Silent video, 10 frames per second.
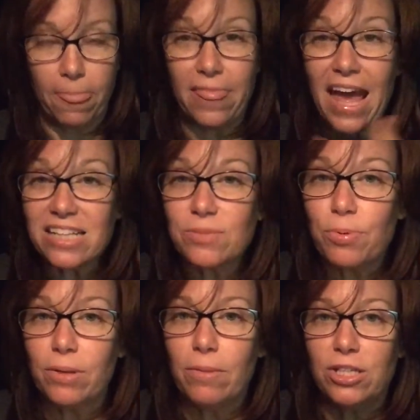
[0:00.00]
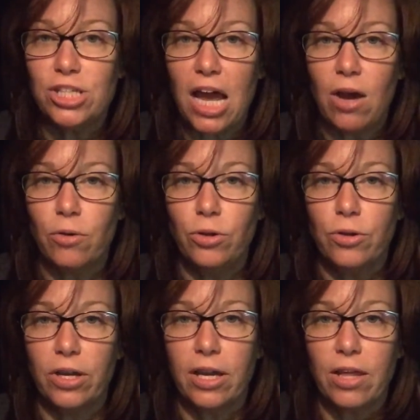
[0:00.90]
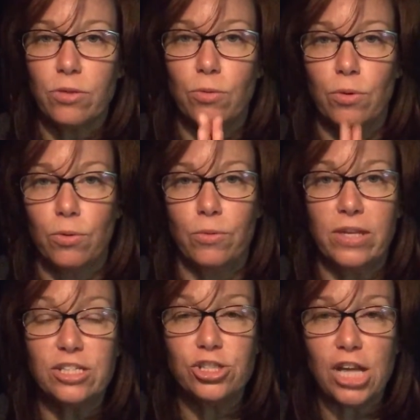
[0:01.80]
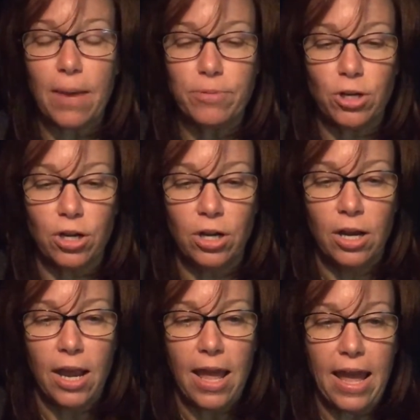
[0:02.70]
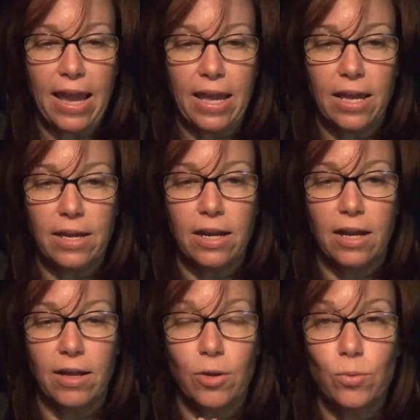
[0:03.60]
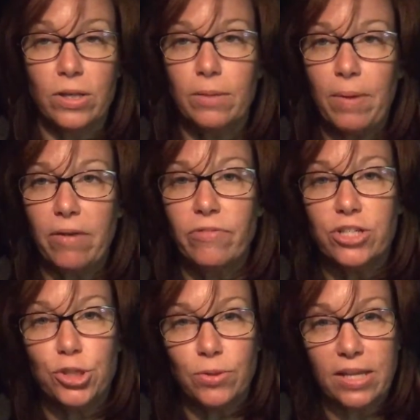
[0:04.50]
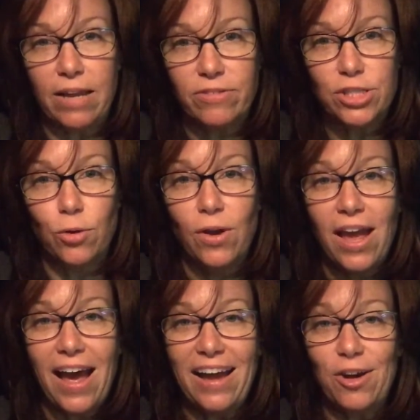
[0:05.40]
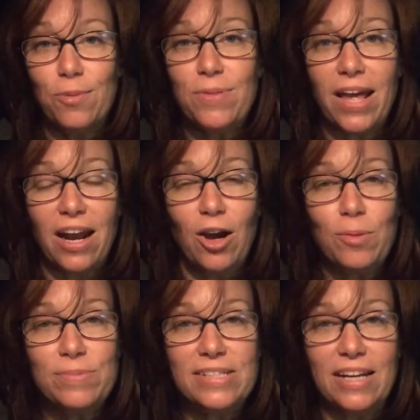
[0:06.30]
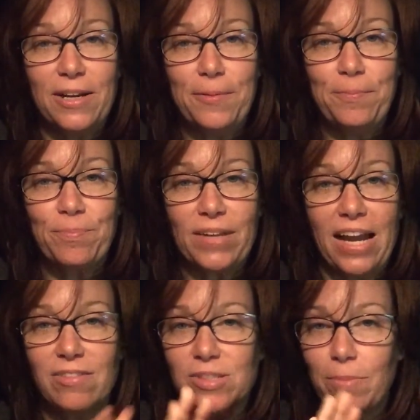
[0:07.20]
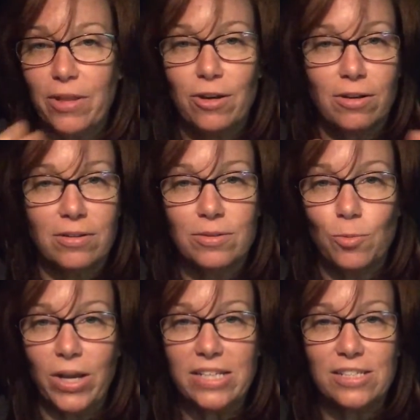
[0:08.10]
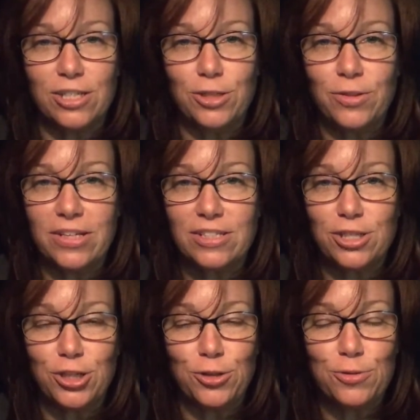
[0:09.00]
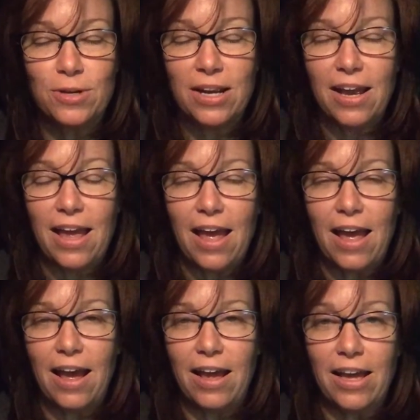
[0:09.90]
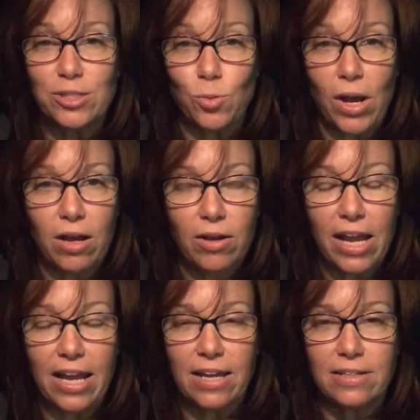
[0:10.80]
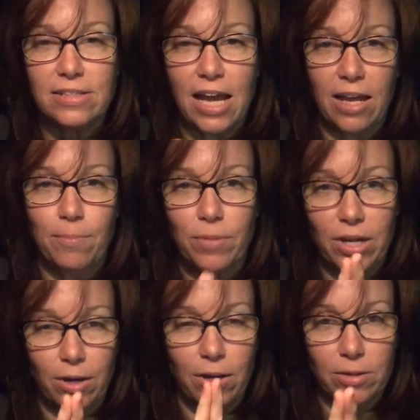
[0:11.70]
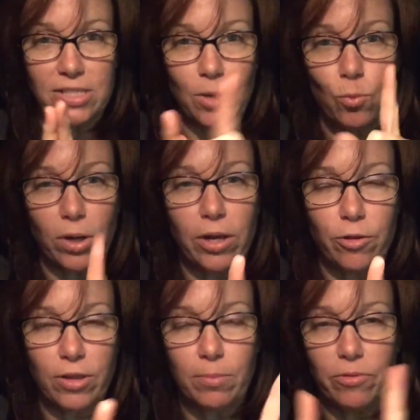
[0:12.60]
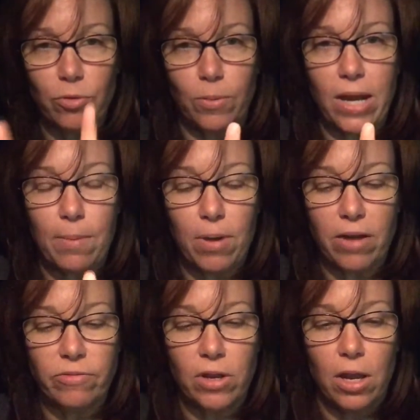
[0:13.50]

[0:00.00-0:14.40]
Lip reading: That's pretty much how you can get through this chapter, and it really benefits you in life. So I hope that helped. I have some other ways to do this too as well, and I'm gonna say one other thing before we hop off.